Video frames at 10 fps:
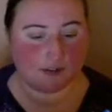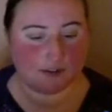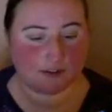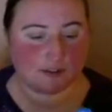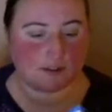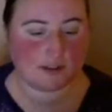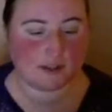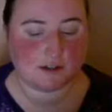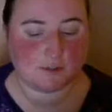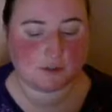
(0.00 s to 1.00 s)
This is the
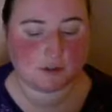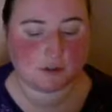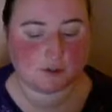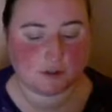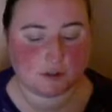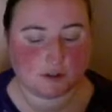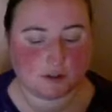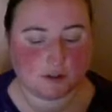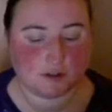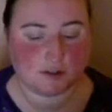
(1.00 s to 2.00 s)
second book of the
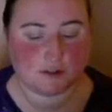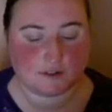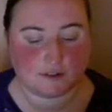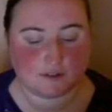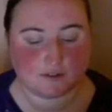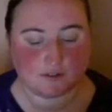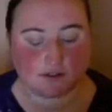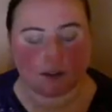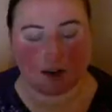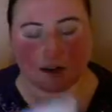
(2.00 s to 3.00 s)
Sons of
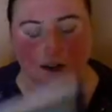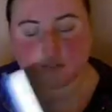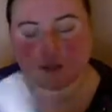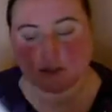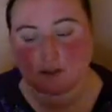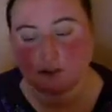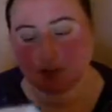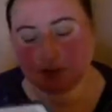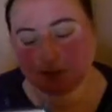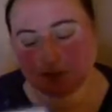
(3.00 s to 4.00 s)
the Dark
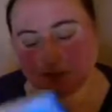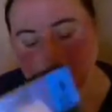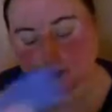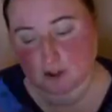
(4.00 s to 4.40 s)
series.